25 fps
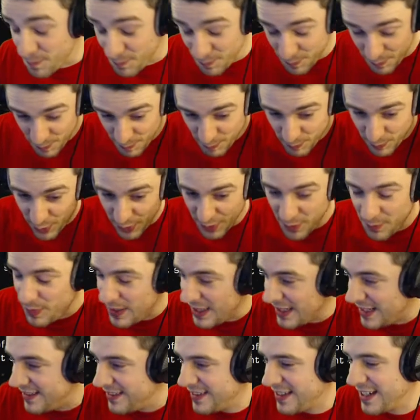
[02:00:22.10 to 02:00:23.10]
put a
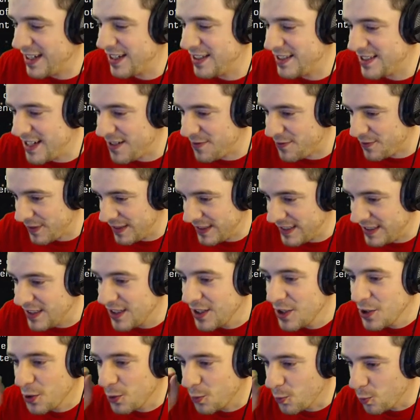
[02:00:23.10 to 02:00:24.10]
pin in that, definitely
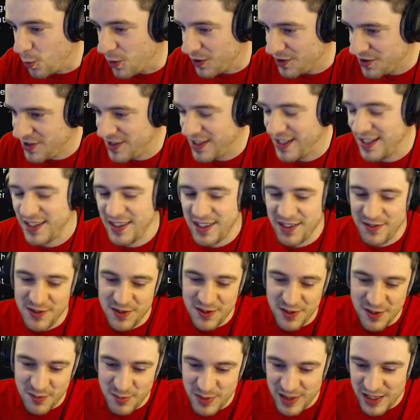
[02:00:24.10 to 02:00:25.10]
watch that. There is
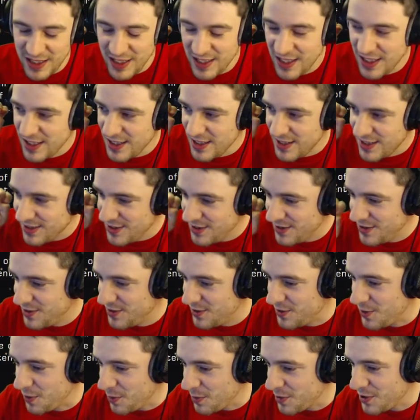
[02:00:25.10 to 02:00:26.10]
going to be
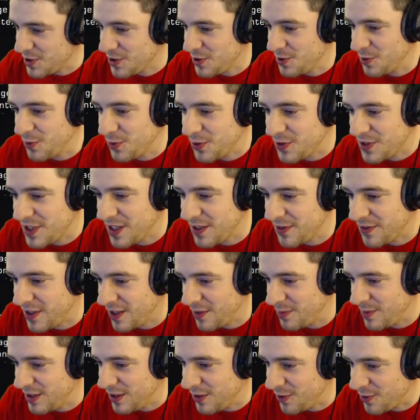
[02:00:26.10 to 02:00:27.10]
so much cool stuff
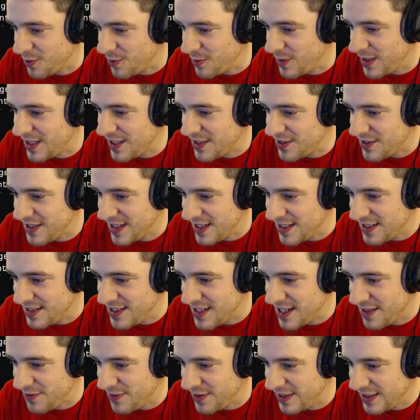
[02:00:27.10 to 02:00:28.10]
coming your way, so that is
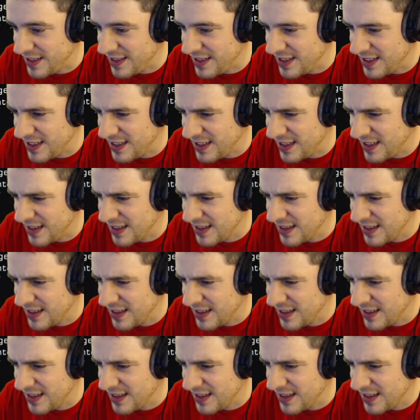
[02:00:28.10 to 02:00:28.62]
definitely the